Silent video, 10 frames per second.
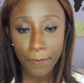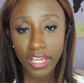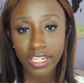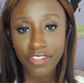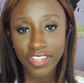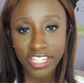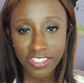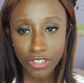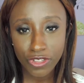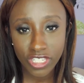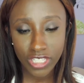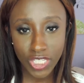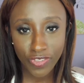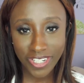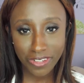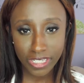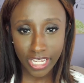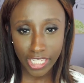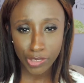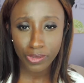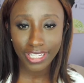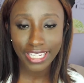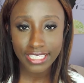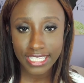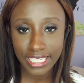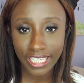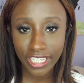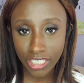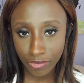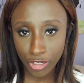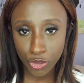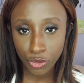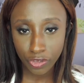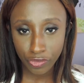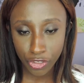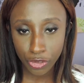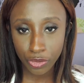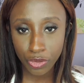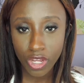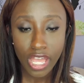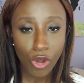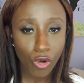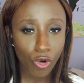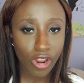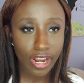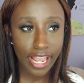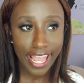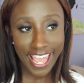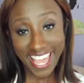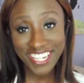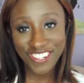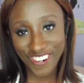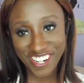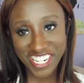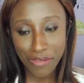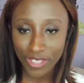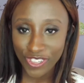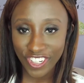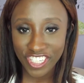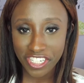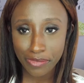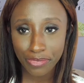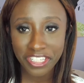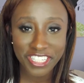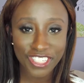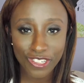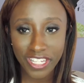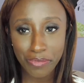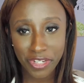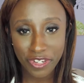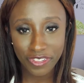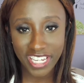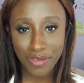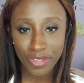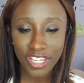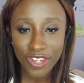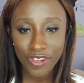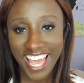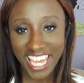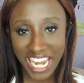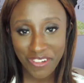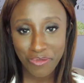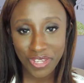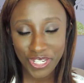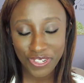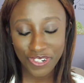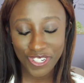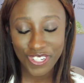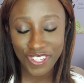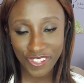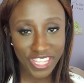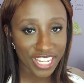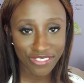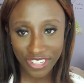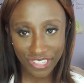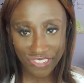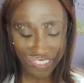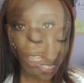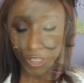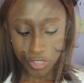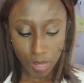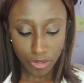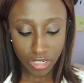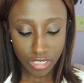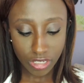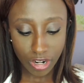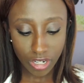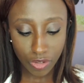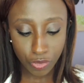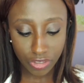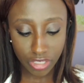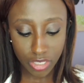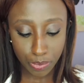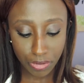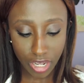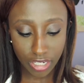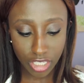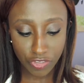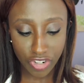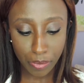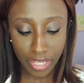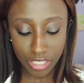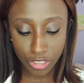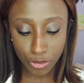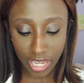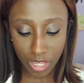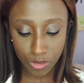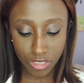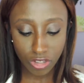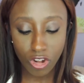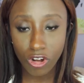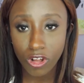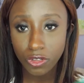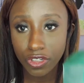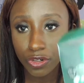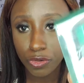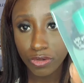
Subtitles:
But if anything you see in this video today, you would like to see an individual review or demonstration, please do let me know down below, and I will make sure to do that for you. So I'm going to start off with this product from Etude House called